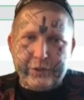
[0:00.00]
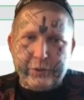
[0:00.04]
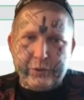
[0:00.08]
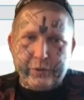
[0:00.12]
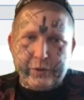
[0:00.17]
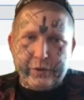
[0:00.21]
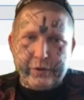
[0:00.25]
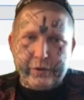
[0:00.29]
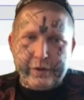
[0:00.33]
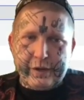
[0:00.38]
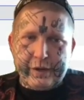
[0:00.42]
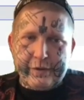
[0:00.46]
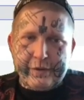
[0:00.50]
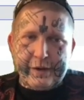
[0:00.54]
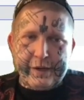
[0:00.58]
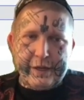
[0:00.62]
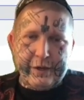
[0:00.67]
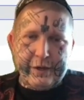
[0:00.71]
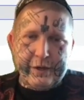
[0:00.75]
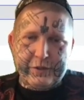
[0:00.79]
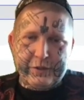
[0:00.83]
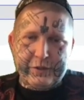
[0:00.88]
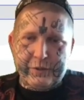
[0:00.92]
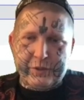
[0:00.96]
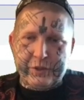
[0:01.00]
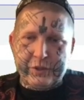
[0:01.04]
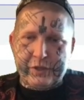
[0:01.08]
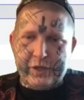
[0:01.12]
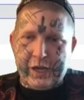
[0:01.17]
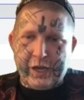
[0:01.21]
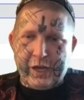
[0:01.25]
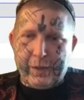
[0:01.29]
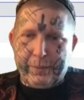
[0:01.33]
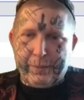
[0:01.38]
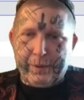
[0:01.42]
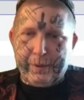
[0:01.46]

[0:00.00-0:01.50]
URI right here. So we can just copy